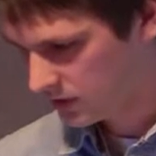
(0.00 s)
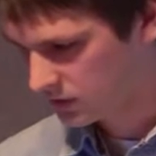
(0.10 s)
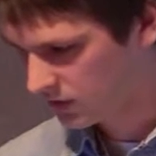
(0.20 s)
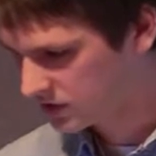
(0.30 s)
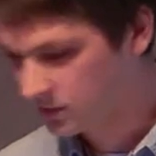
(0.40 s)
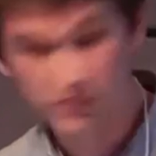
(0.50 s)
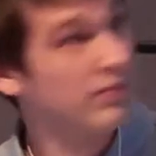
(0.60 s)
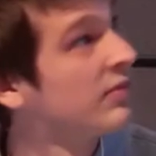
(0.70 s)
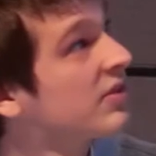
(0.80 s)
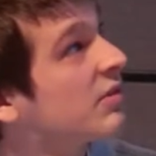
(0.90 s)
so here's
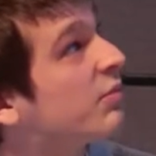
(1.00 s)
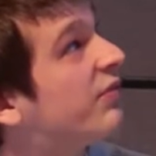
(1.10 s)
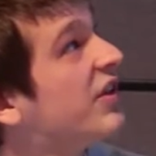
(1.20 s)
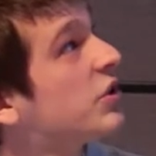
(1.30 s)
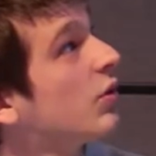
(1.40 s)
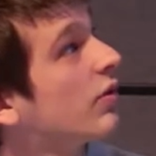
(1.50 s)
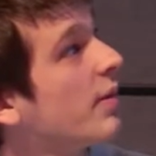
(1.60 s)
some, some visual